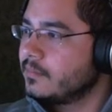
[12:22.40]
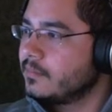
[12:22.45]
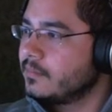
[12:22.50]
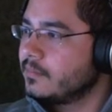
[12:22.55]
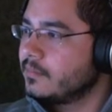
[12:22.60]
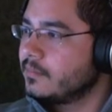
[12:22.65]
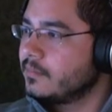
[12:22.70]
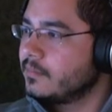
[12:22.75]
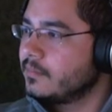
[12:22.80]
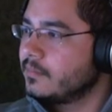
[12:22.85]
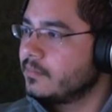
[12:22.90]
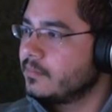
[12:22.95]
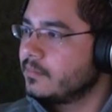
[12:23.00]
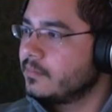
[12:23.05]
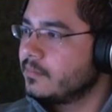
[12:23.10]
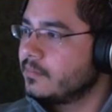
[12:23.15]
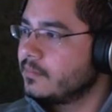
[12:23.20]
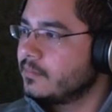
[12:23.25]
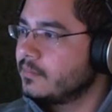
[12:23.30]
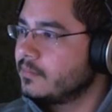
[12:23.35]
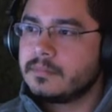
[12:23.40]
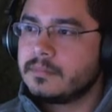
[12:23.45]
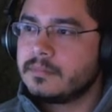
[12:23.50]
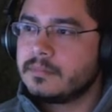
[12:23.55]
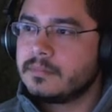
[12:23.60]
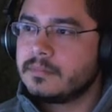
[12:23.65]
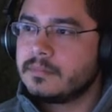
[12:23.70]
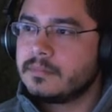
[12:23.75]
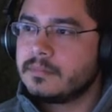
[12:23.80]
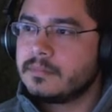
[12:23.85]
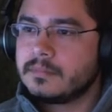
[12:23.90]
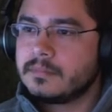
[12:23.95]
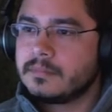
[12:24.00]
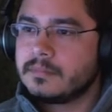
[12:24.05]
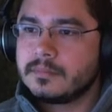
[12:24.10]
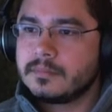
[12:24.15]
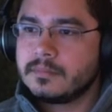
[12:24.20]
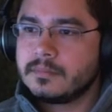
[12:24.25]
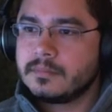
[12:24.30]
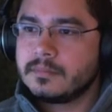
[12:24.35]

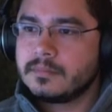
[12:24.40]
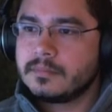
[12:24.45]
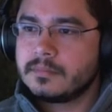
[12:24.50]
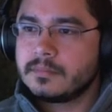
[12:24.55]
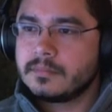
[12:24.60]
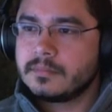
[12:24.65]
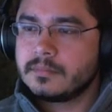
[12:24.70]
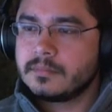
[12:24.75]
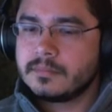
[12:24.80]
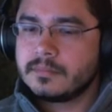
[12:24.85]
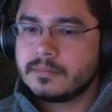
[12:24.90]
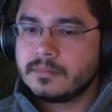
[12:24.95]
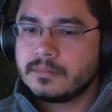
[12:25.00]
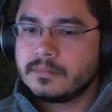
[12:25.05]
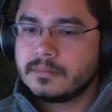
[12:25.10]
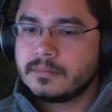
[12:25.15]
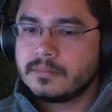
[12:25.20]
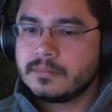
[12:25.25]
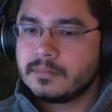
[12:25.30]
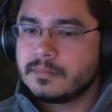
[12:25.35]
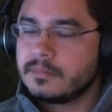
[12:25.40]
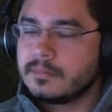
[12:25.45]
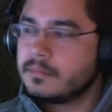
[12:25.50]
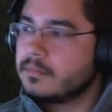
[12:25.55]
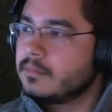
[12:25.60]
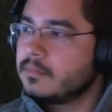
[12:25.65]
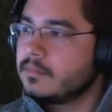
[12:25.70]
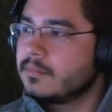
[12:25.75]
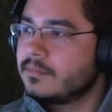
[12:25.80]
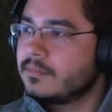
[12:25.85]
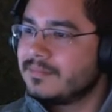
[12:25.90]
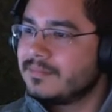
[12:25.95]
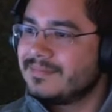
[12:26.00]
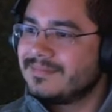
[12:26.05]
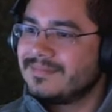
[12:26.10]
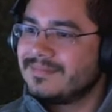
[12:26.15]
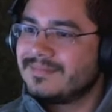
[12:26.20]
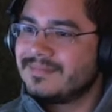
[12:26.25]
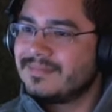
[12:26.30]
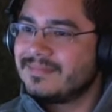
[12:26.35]

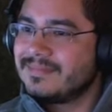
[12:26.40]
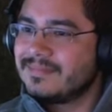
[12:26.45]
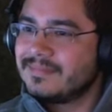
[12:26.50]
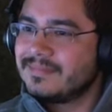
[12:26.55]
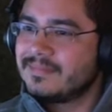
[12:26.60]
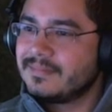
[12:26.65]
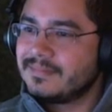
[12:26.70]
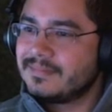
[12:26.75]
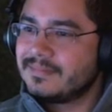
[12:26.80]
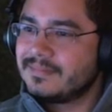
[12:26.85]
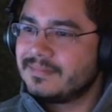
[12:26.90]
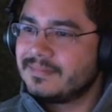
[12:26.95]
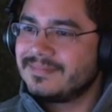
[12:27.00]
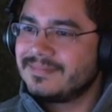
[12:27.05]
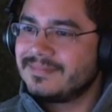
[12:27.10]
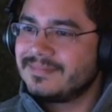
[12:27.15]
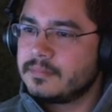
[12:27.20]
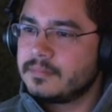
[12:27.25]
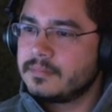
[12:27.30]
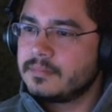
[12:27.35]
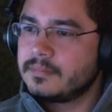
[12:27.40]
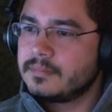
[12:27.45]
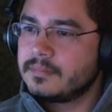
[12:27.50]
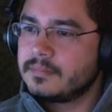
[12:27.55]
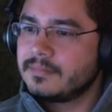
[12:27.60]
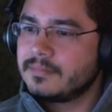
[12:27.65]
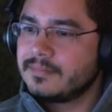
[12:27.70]
No words are spoken by the person on screen.